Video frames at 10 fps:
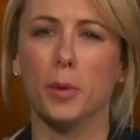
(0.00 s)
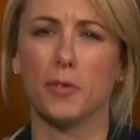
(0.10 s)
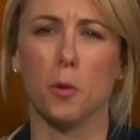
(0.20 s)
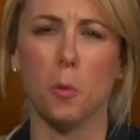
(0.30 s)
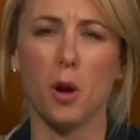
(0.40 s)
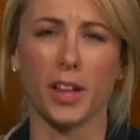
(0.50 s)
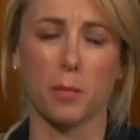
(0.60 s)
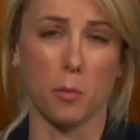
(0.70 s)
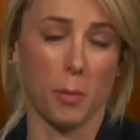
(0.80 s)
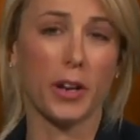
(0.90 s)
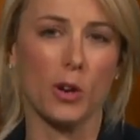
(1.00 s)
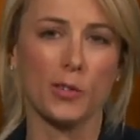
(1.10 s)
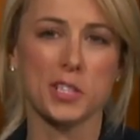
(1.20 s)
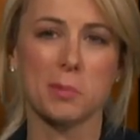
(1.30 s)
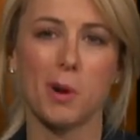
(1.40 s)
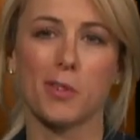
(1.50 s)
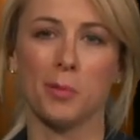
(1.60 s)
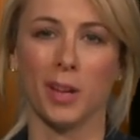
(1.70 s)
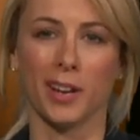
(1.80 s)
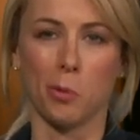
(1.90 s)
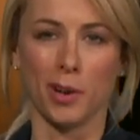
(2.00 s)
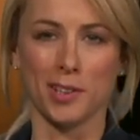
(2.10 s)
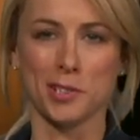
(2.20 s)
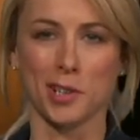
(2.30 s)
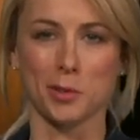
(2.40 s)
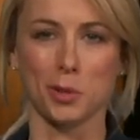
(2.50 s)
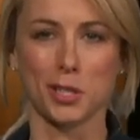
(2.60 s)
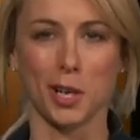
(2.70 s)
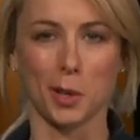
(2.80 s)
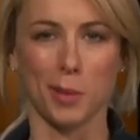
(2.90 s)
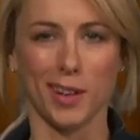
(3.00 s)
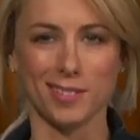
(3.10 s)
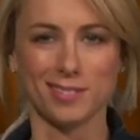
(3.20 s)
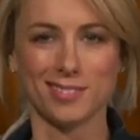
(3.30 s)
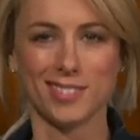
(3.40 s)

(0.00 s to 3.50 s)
But if a like when my girlfriends come over, I'm like, what else do you guys want to talk about?